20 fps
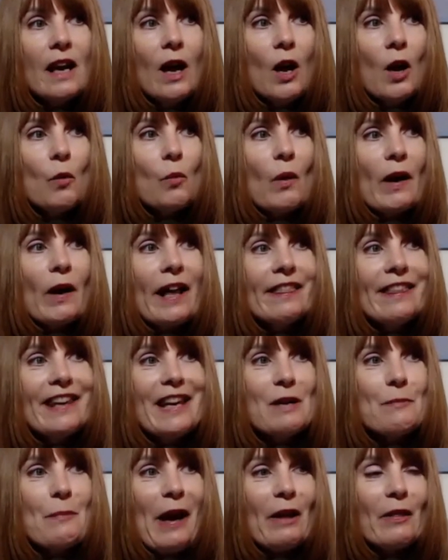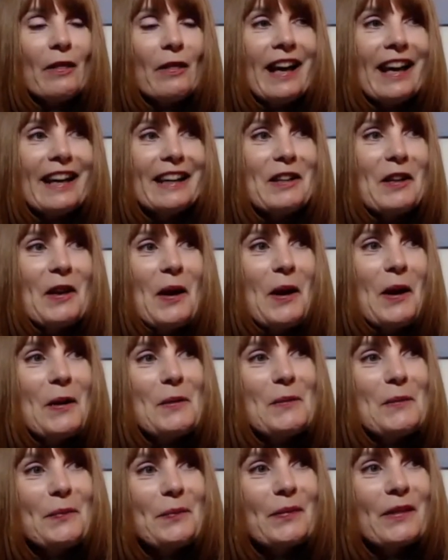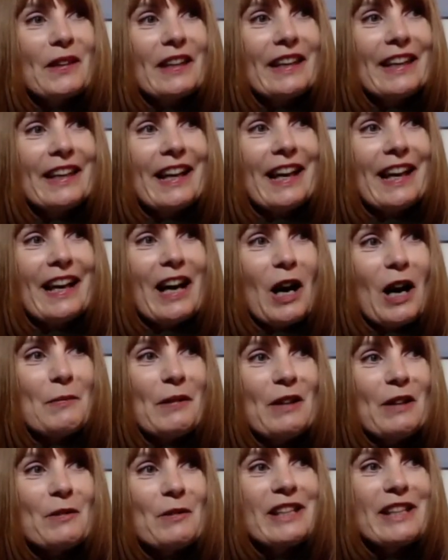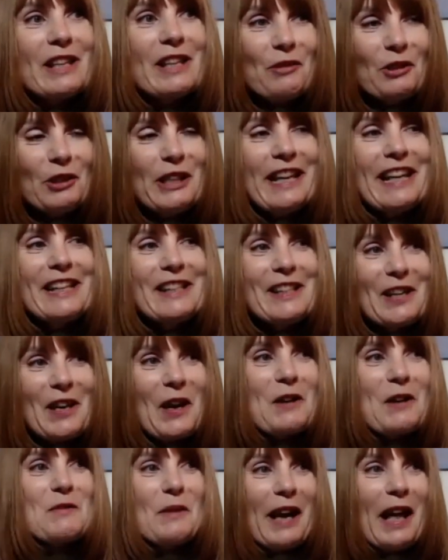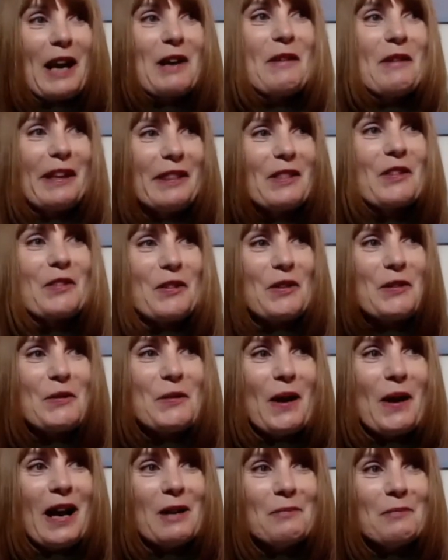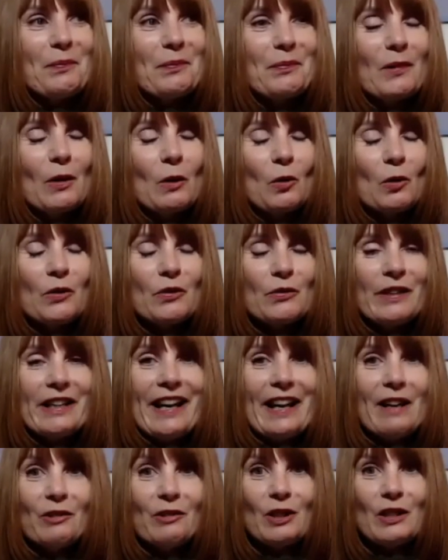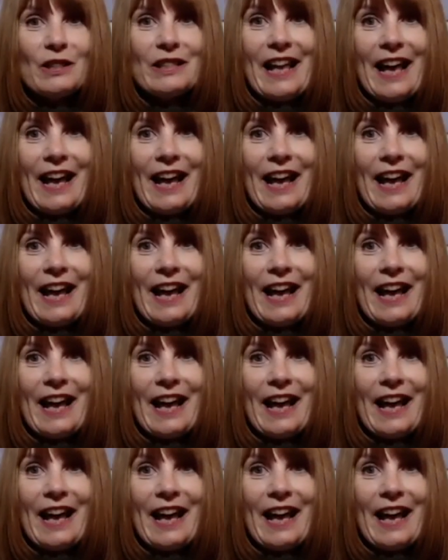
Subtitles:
when I think about that, I mean, it was several years ago when I went through all three levels.